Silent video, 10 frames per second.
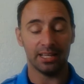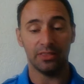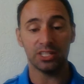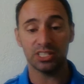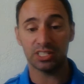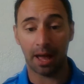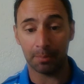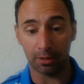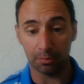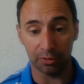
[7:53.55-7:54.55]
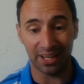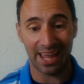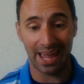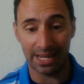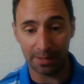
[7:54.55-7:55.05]
this is applicable to
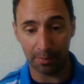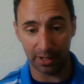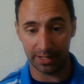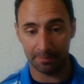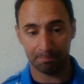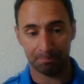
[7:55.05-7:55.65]
anybody.